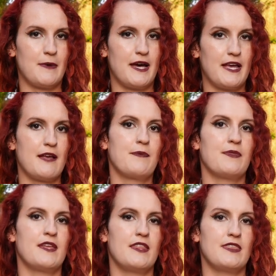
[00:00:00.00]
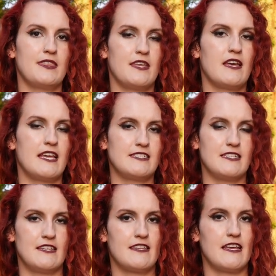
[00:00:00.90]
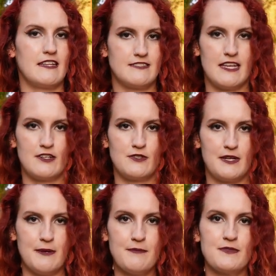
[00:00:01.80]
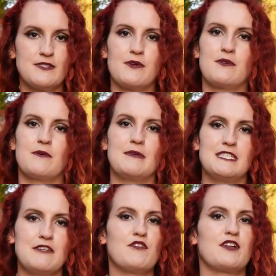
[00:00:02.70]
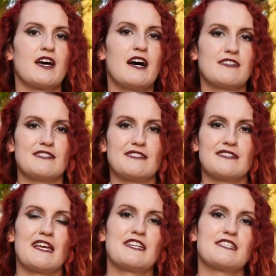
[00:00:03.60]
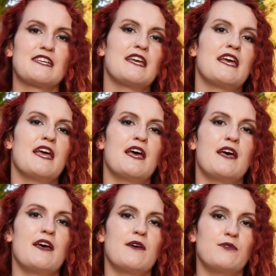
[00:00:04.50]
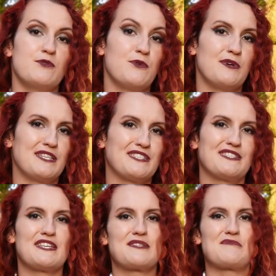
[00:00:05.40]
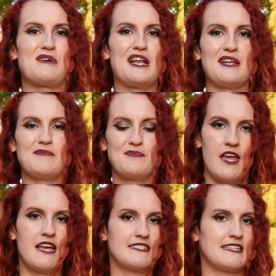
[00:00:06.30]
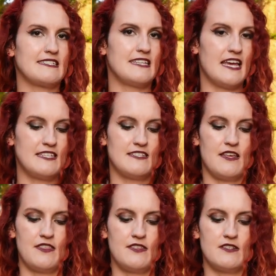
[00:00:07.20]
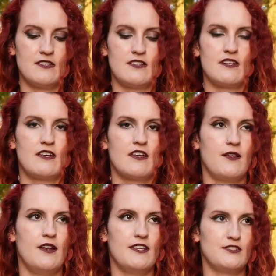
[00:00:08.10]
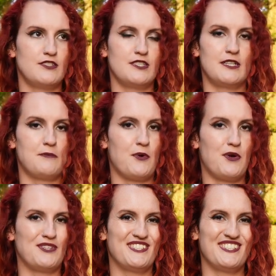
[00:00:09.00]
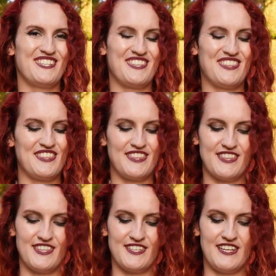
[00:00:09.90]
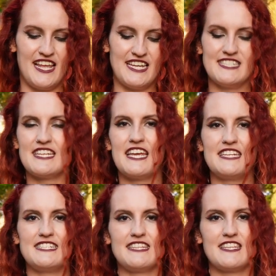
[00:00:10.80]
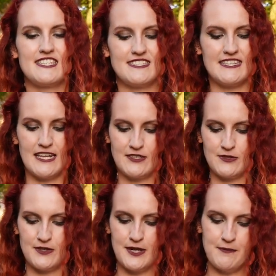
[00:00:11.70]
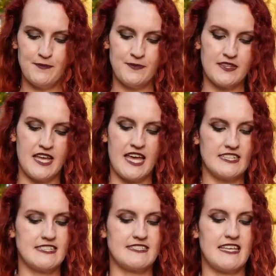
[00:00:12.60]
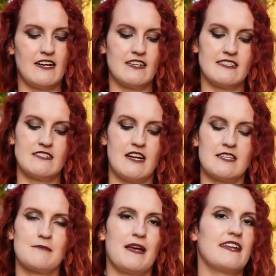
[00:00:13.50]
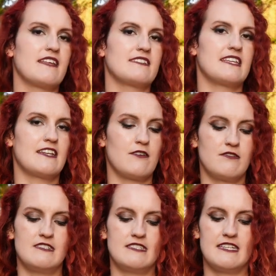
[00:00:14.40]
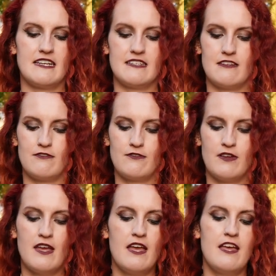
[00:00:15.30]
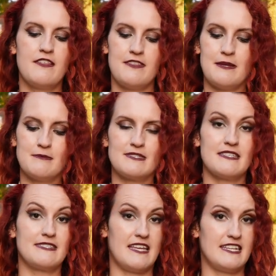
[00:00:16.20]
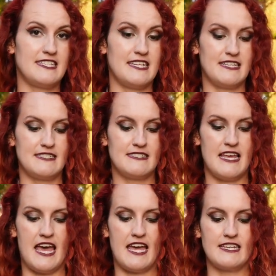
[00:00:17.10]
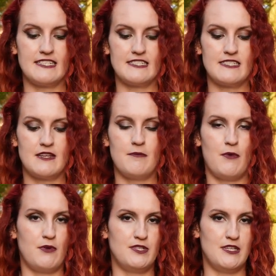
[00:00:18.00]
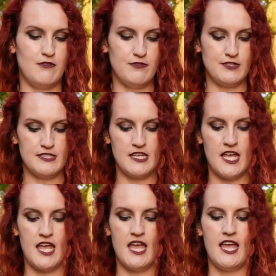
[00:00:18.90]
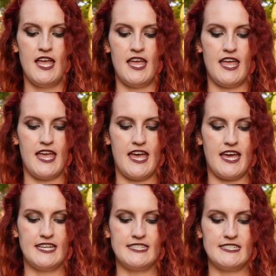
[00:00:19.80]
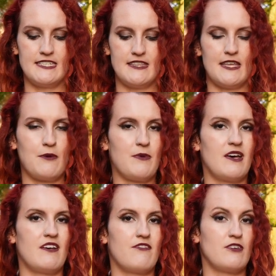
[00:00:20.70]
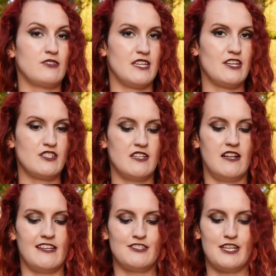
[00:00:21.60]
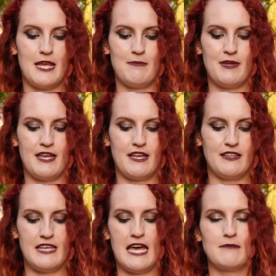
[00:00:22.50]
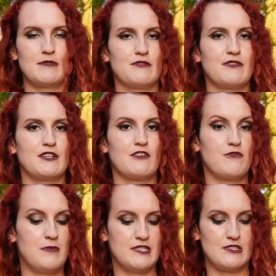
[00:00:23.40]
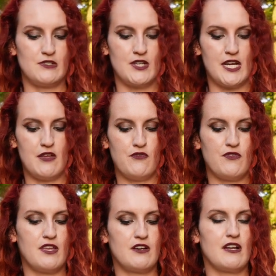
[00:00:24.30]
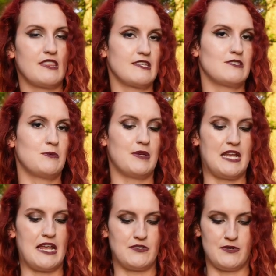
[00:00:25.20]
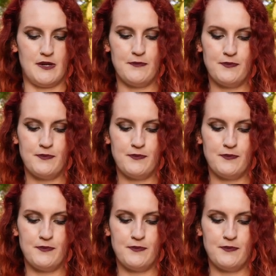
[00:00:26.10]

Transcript: by in the 18th century, so the medieval castles and ruins as well. As I said, the literature emerged in the late 18th century, and it is characterized by a set of distinctive themes, settings, and motifs. And they were foundational in shaping the atmosphere of mystery, fear, and the supernatural.